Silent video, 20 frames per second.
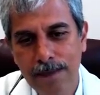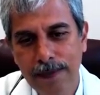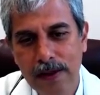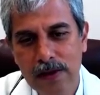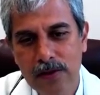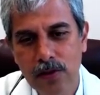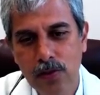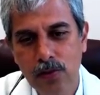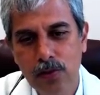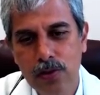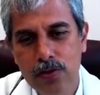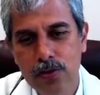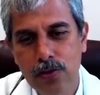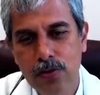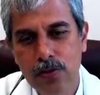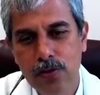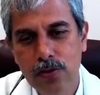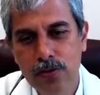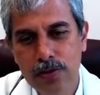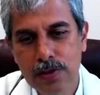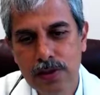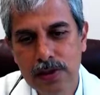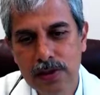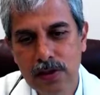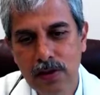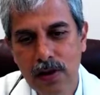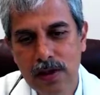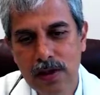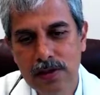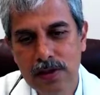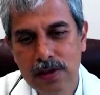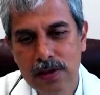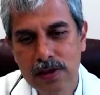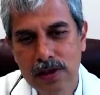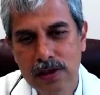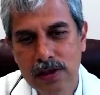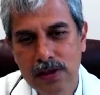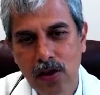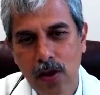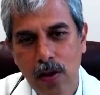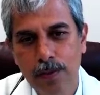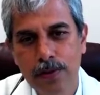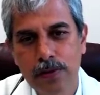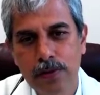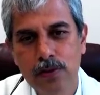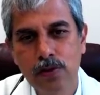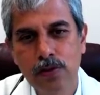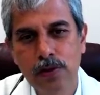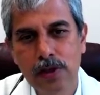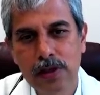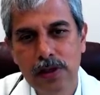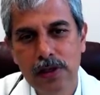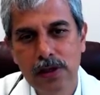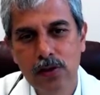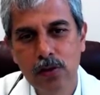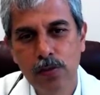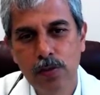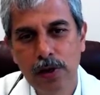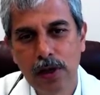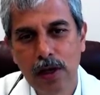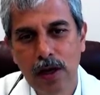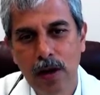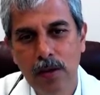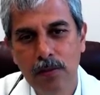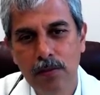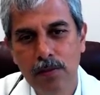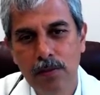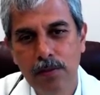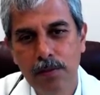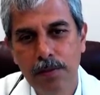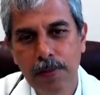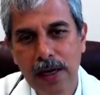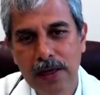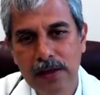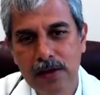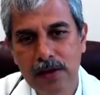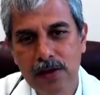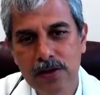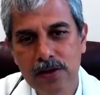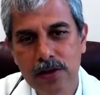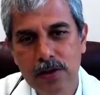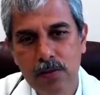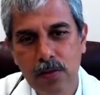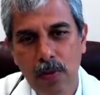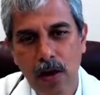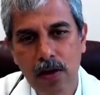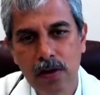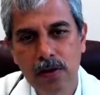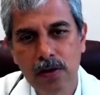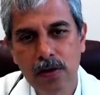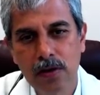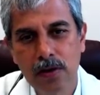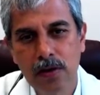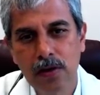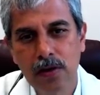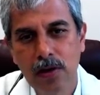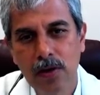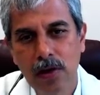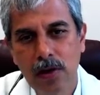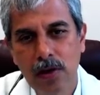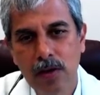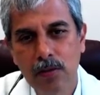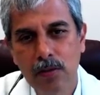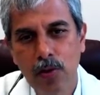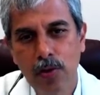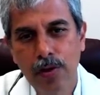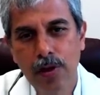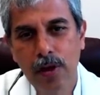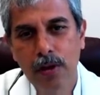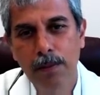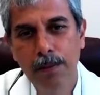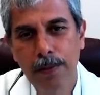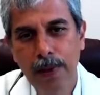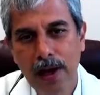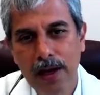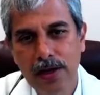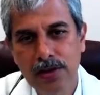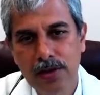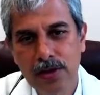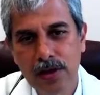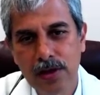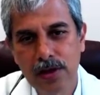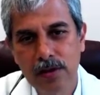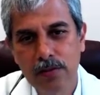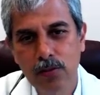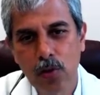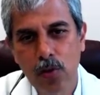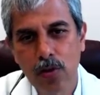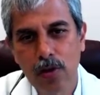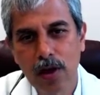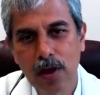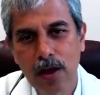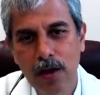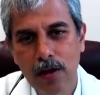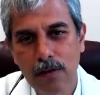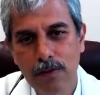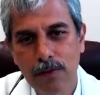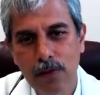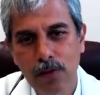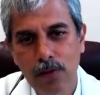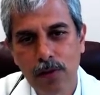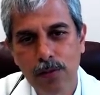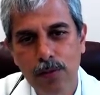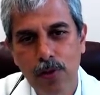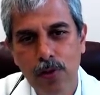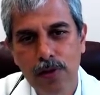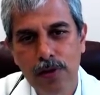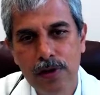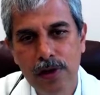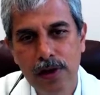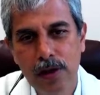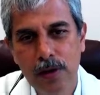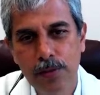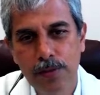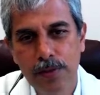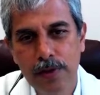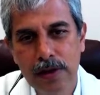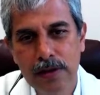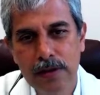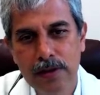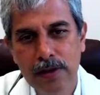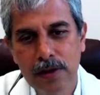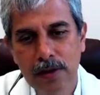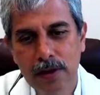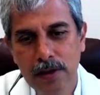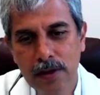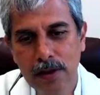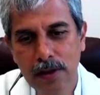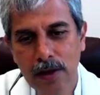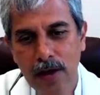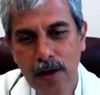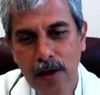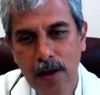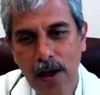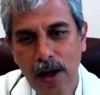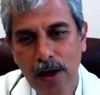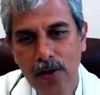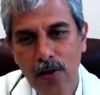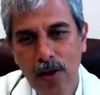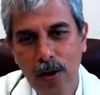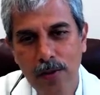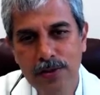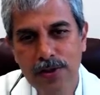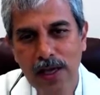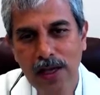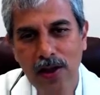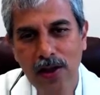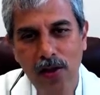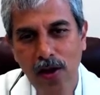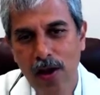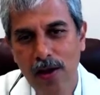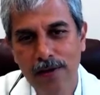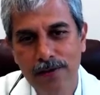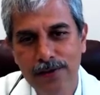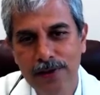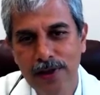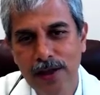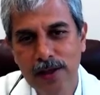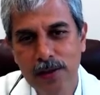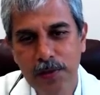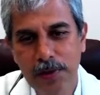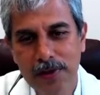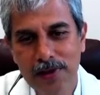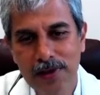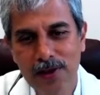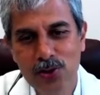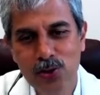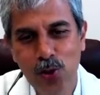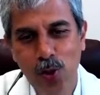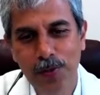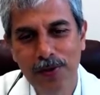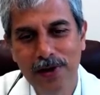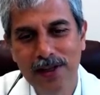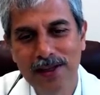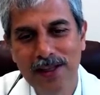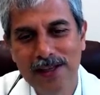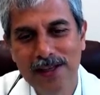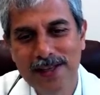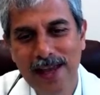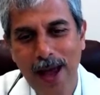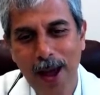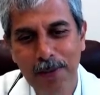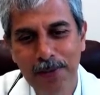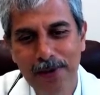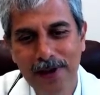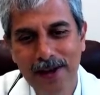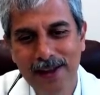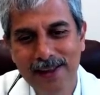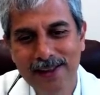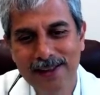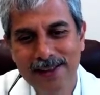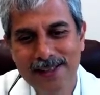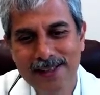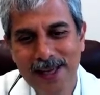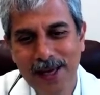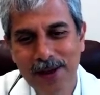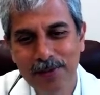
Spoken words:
So we should use this crisis as an opportunity to become better, smarter, more compassionate, more careful, more deliberate. I know I'm saying a lot of things, but there are so many things happening at the same time.